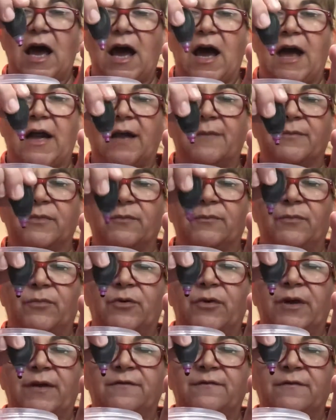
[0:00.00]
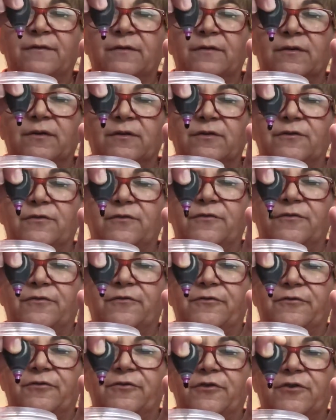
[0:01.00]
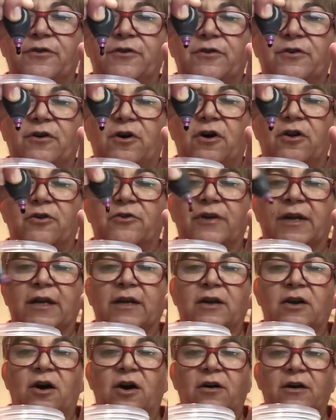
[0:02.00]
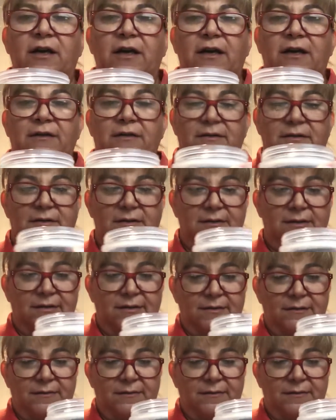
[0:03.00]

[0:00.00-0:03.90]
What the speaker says: and I'm putting food coloring on it.